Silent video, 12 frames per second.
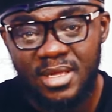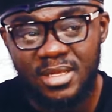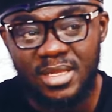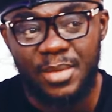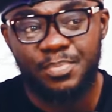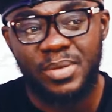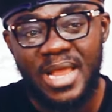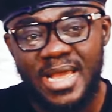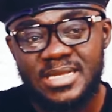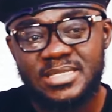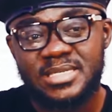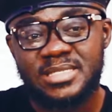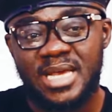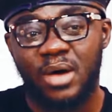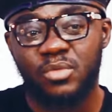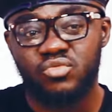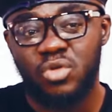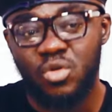They played their
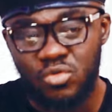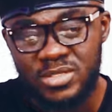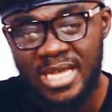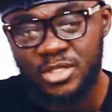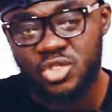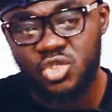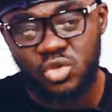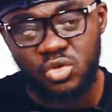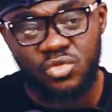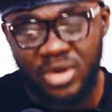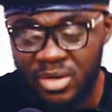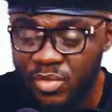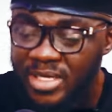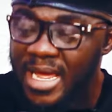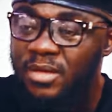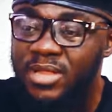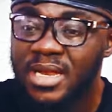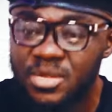roles as children with
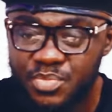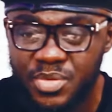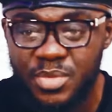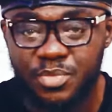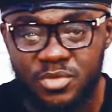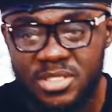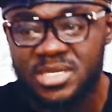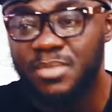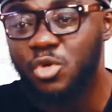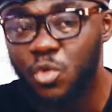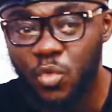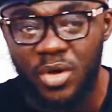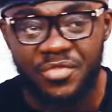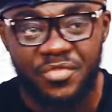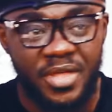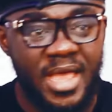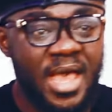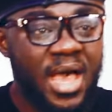elderly people, Sam Loco
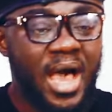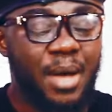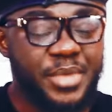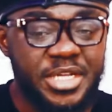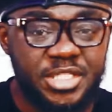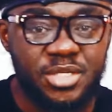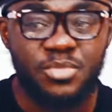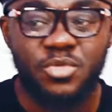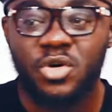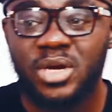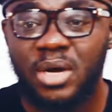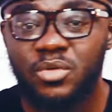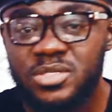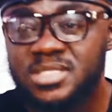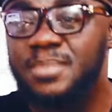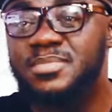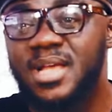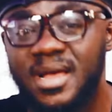Efe, go
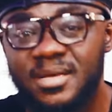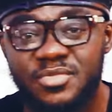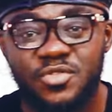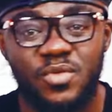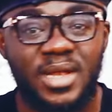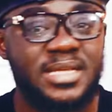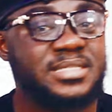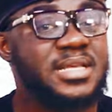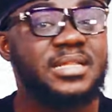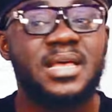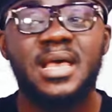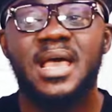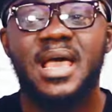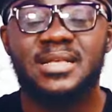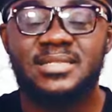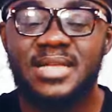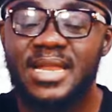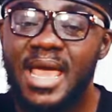sometimes to an extent,
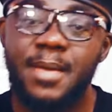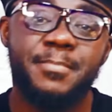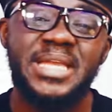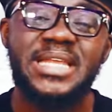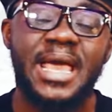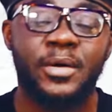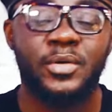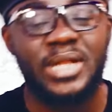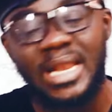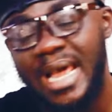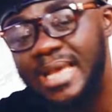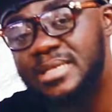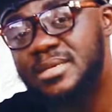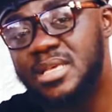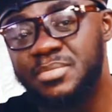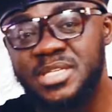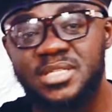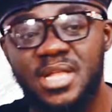extent a mid-elder like
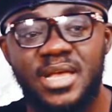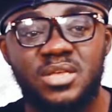Mr.